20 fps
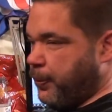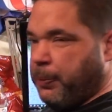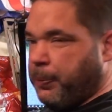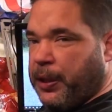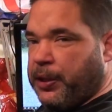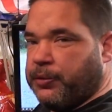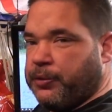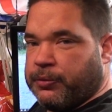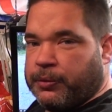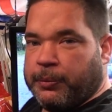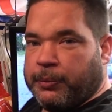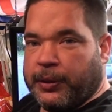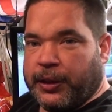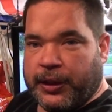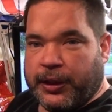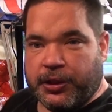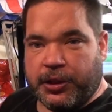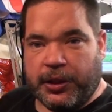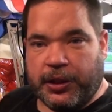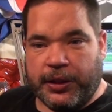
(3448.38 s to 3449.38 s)
the bedroom,
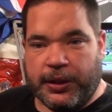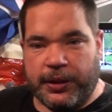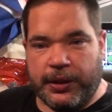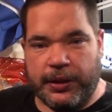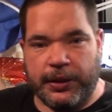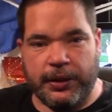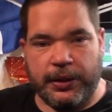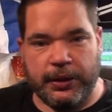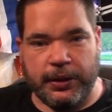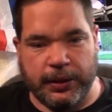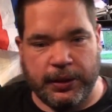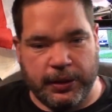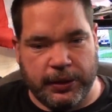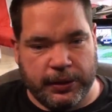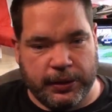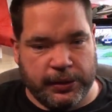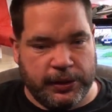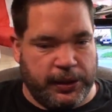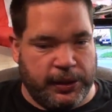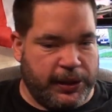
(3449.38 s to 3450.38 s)
actually.
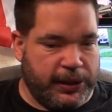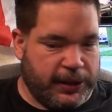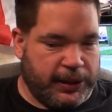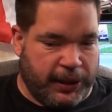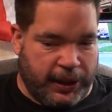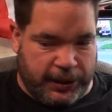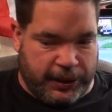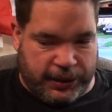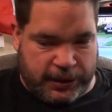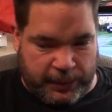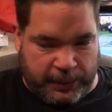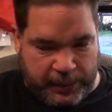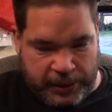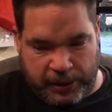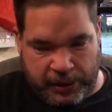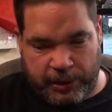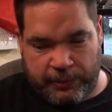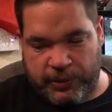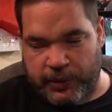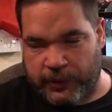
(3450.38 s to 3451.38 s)
So I need to get some of
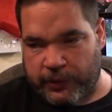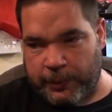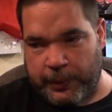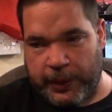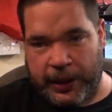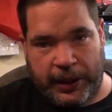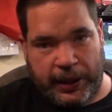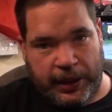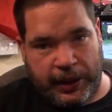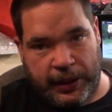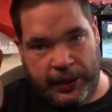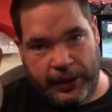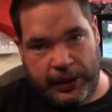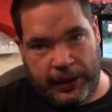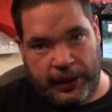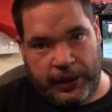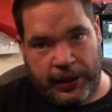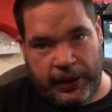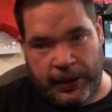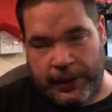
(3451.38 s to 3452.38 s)
the items from here
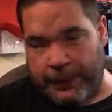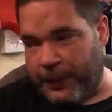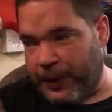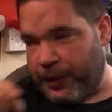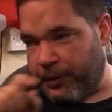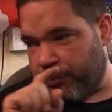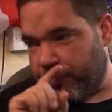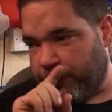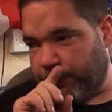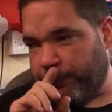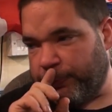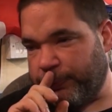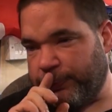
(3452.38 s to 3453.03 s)
in the bedroom.